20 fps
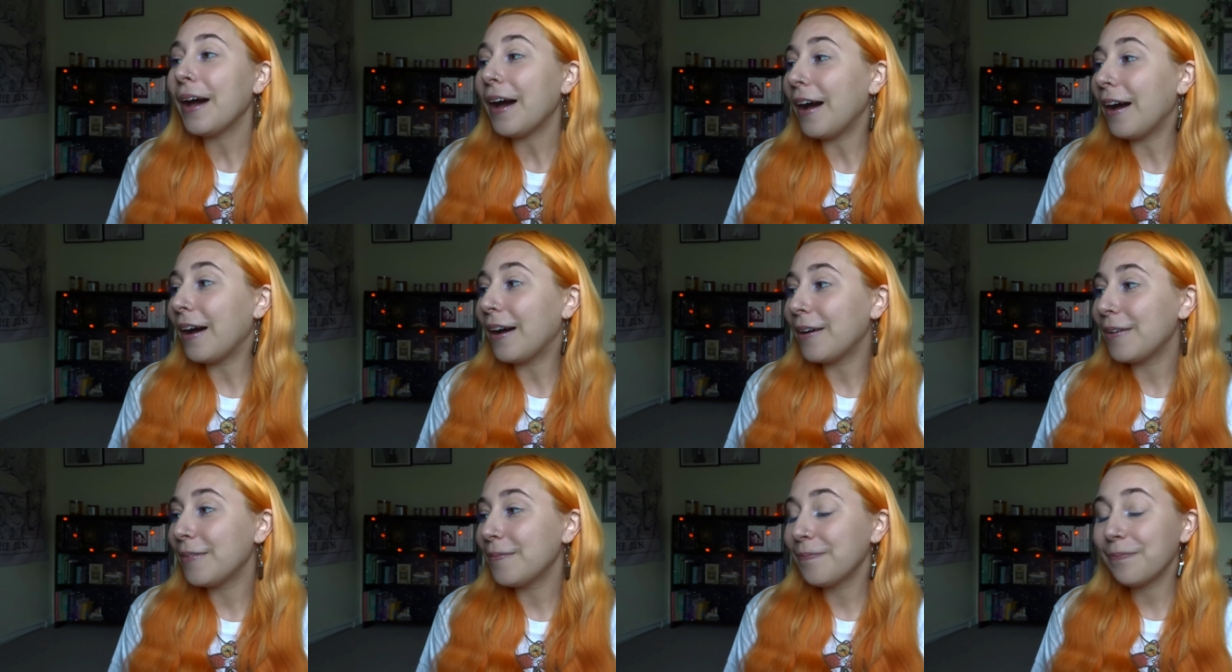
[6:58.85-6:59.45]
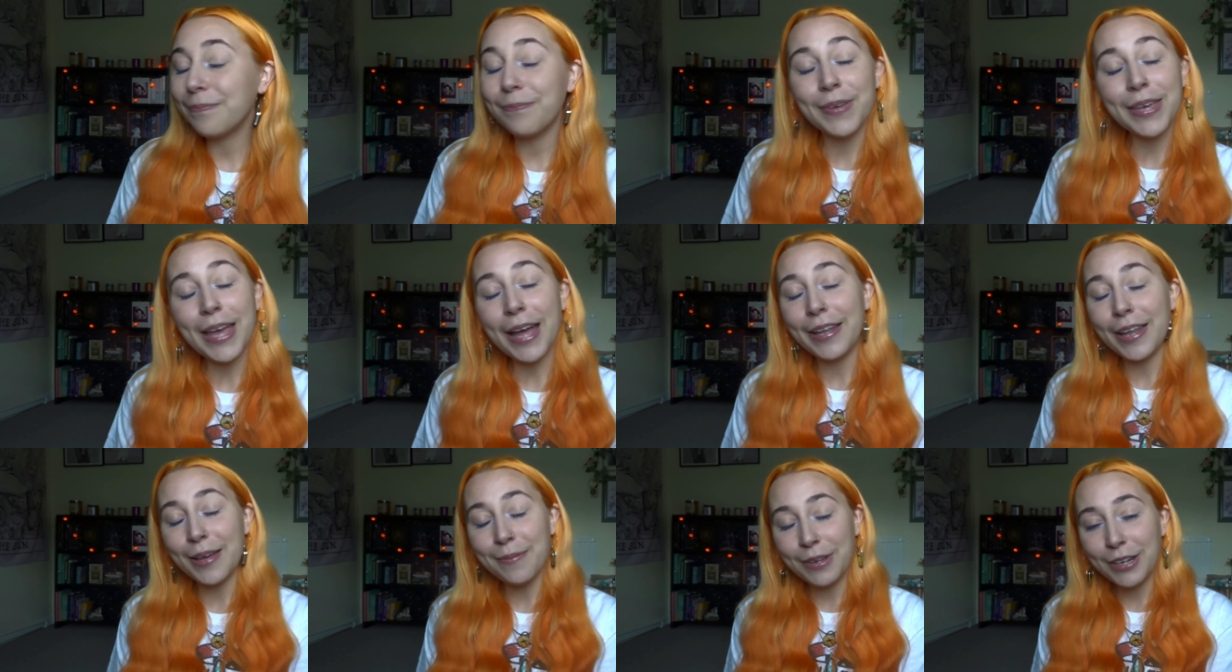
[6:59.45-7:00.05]
Um, but
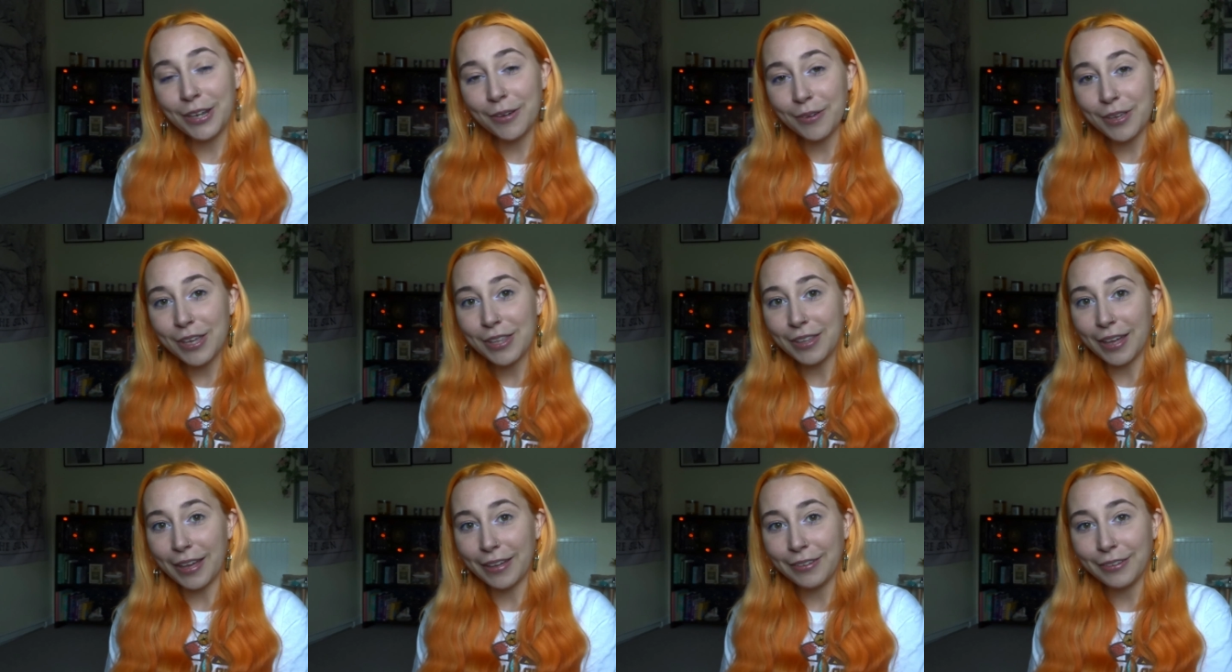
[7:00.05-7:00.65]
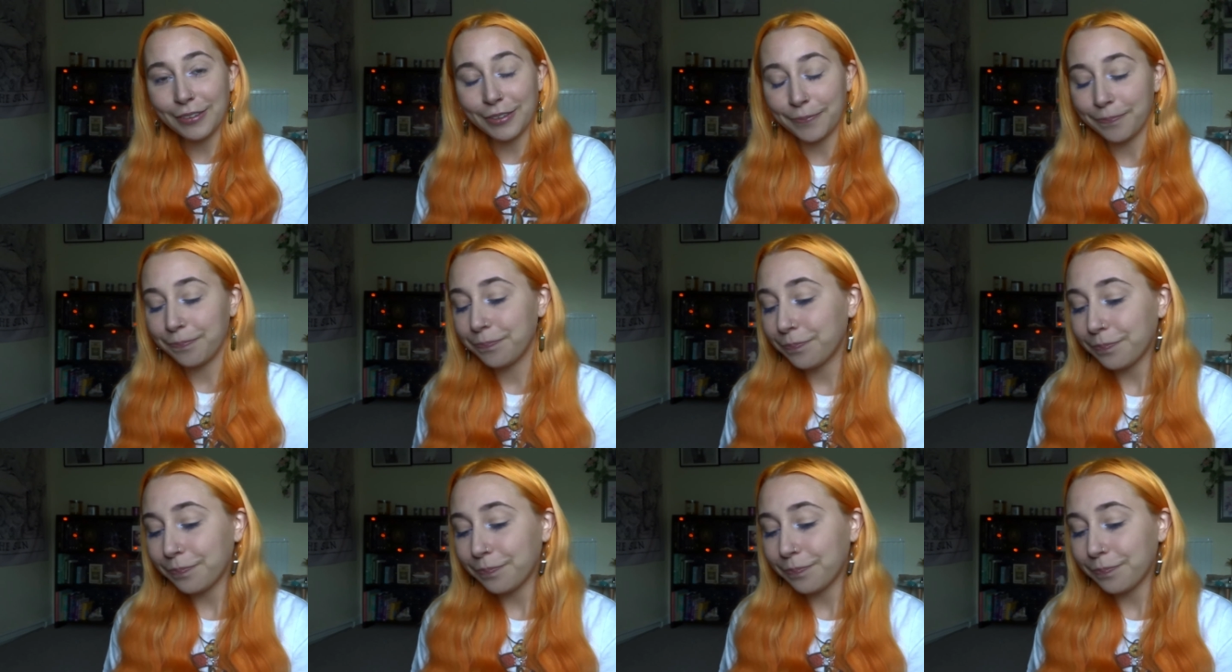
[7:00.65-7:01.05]
yeah, let me know what you think